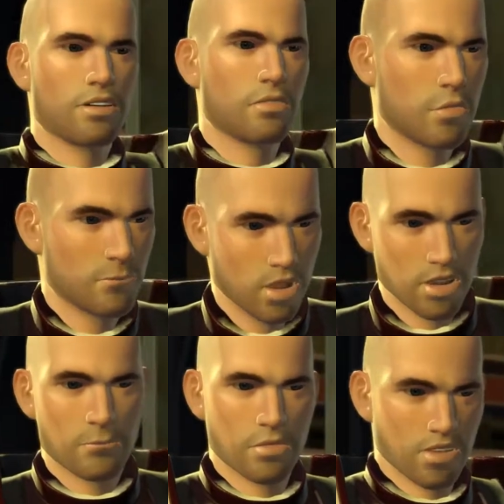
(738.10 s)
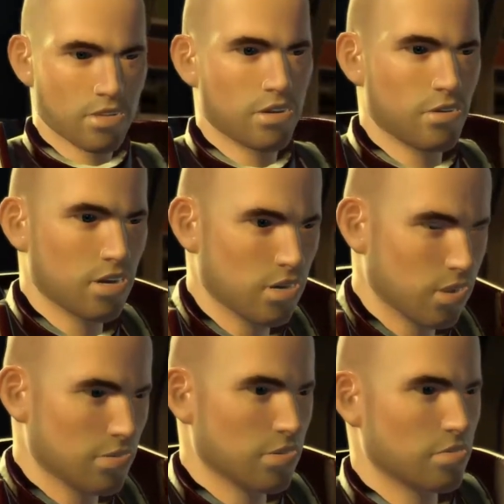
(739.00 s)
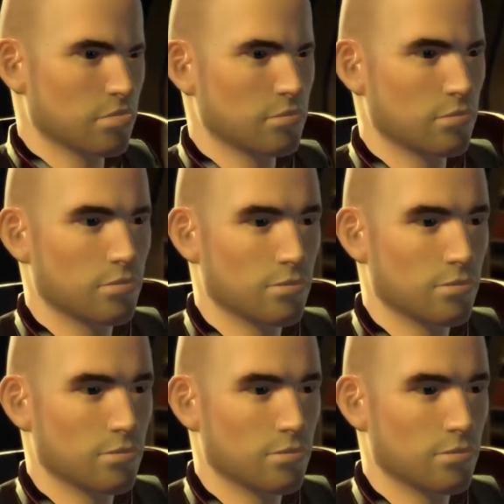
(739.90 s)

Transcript: The equipment I'm providing not cutting it?